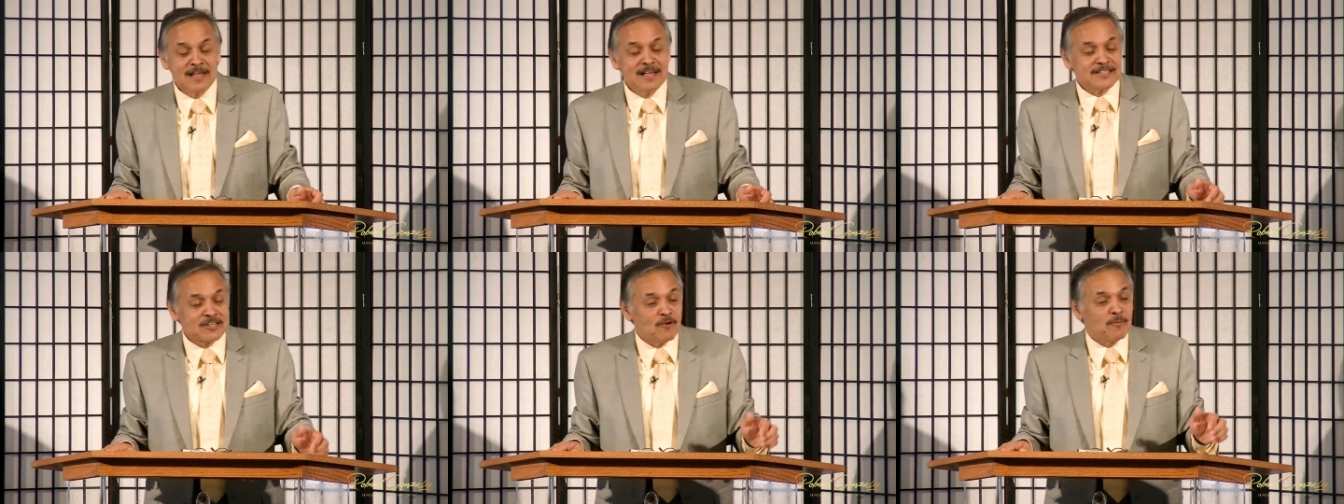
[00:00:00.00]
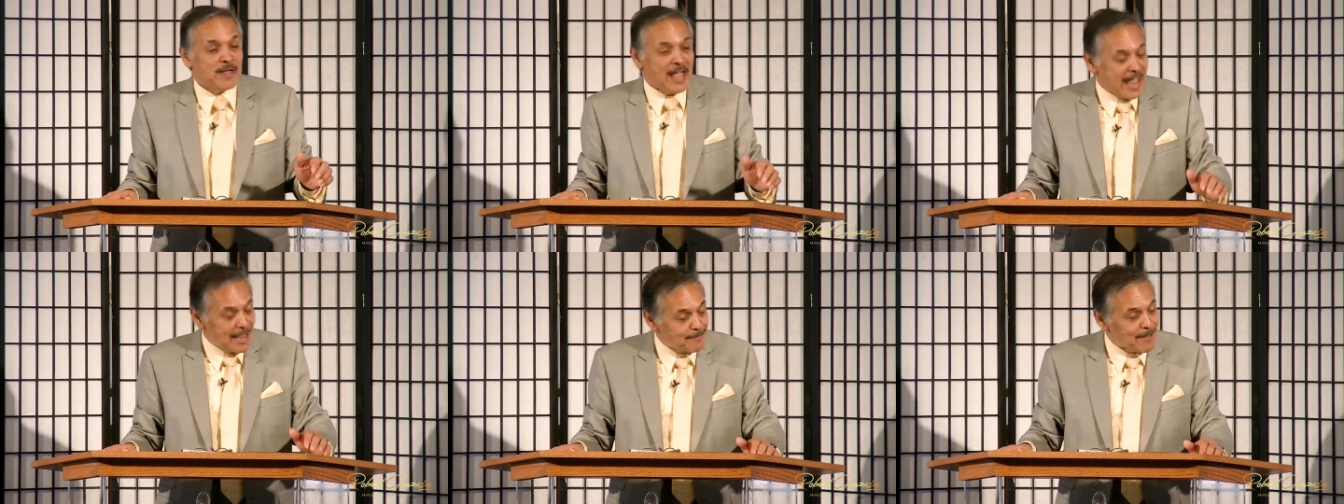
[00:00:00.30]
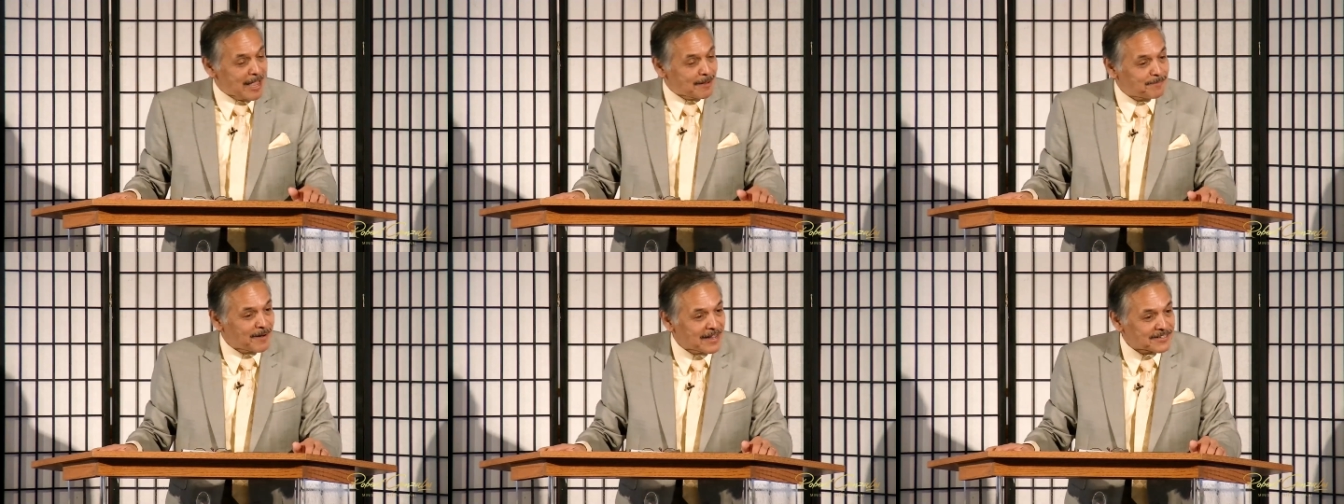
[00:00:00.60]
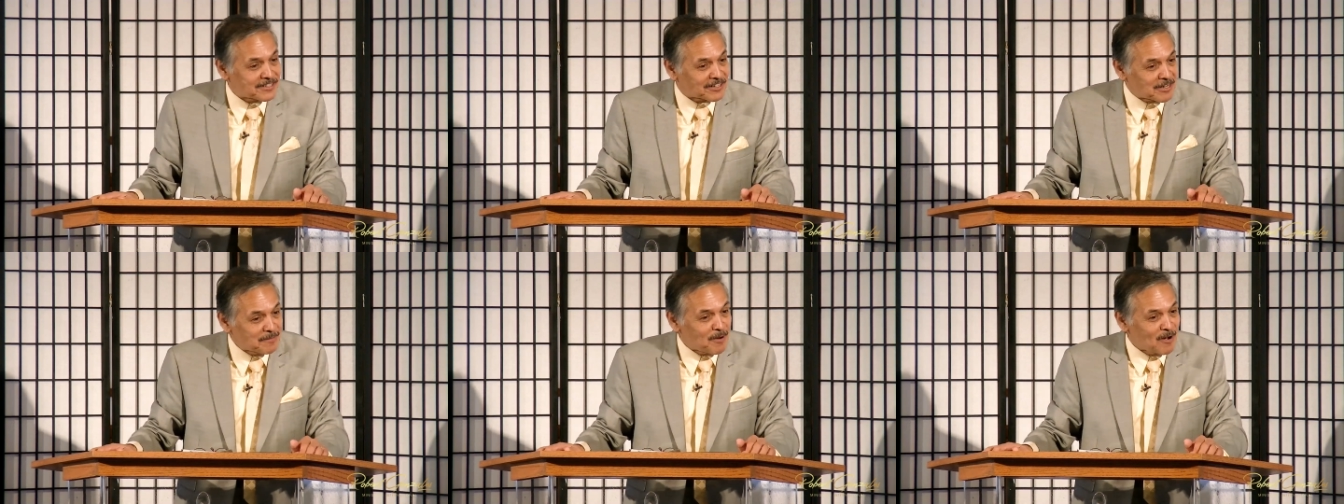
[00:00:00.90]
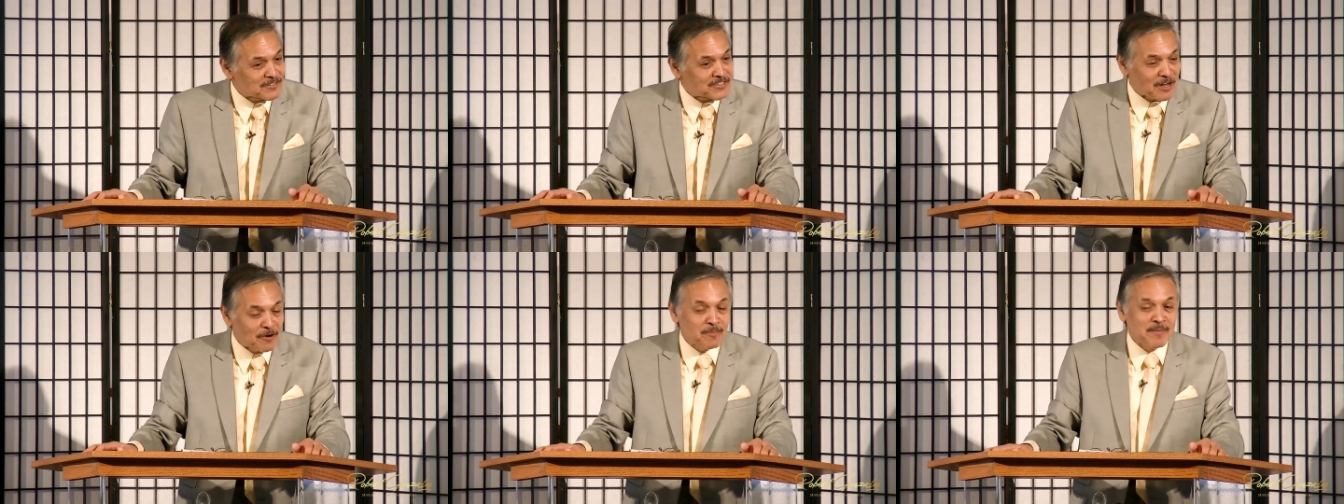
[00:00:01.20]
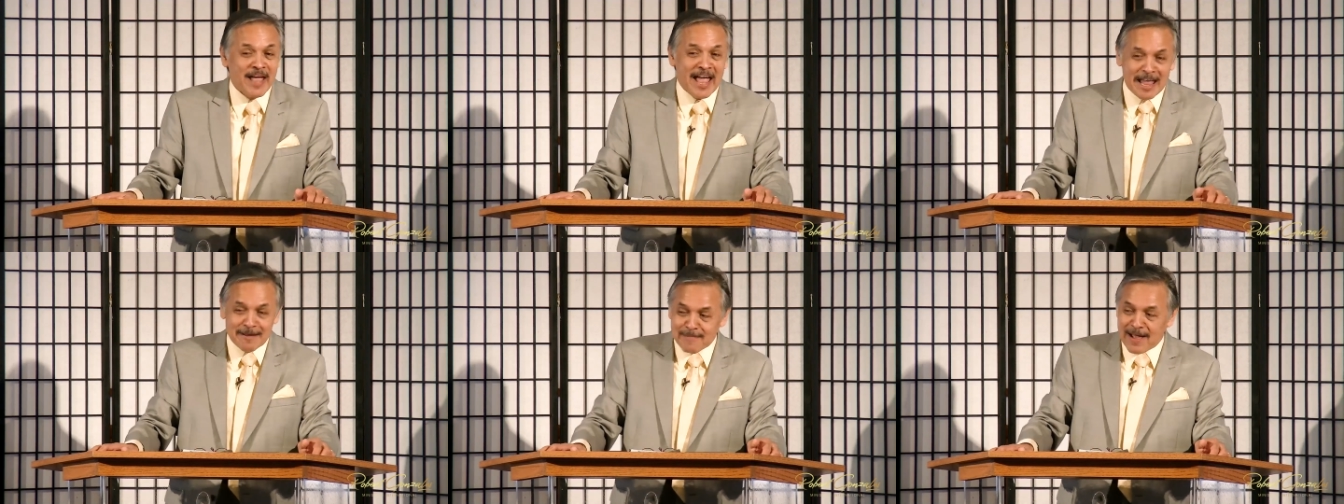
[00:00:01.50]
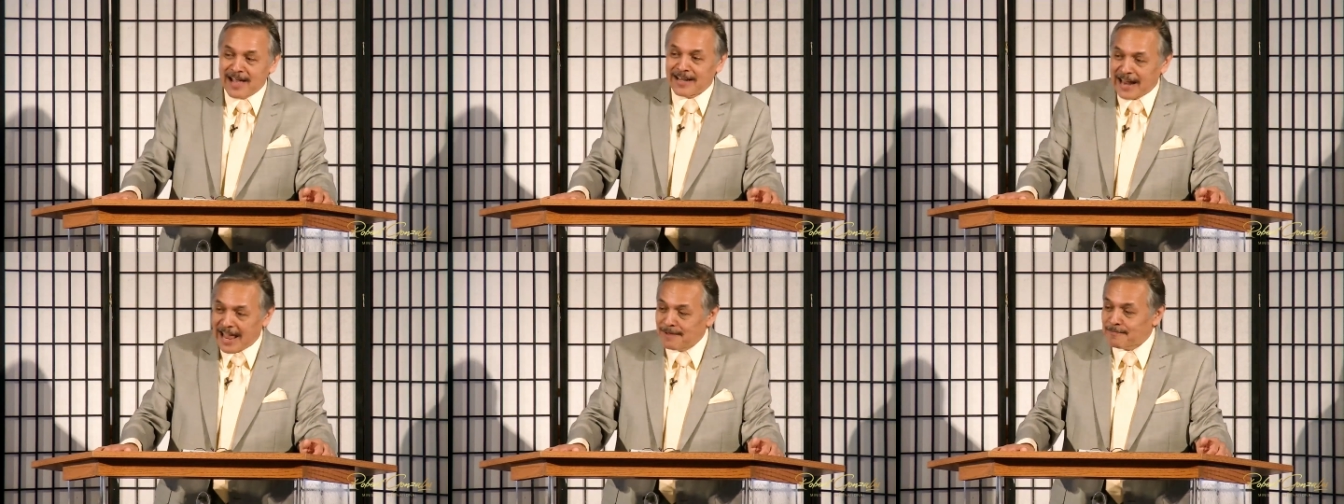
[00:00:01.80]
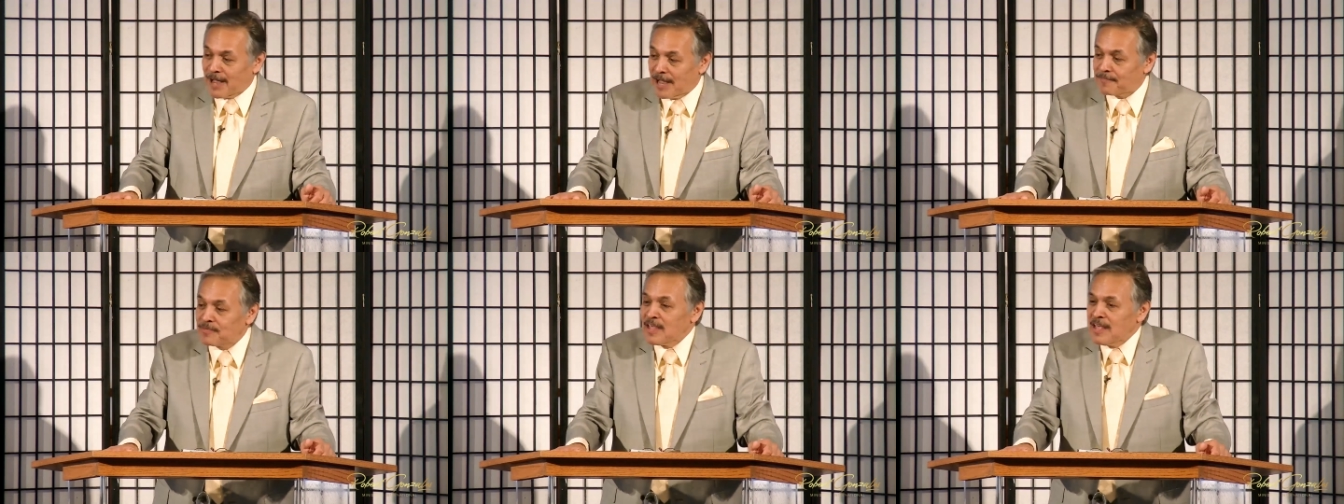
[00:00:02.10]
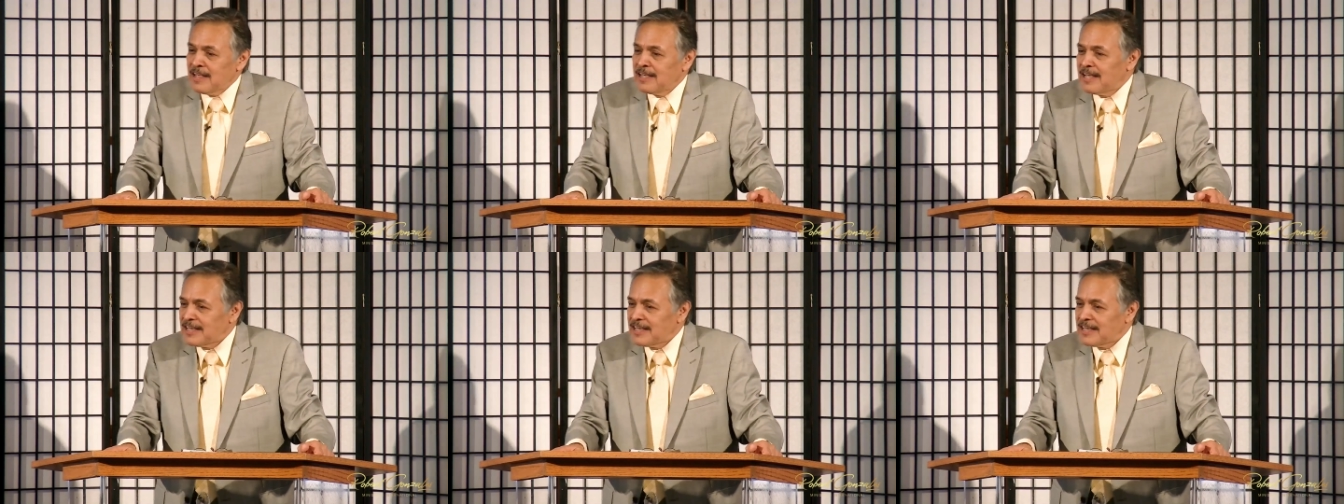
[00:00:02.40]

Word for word: Say with me, amen, Pastor. Come on, say with me, amen, amen.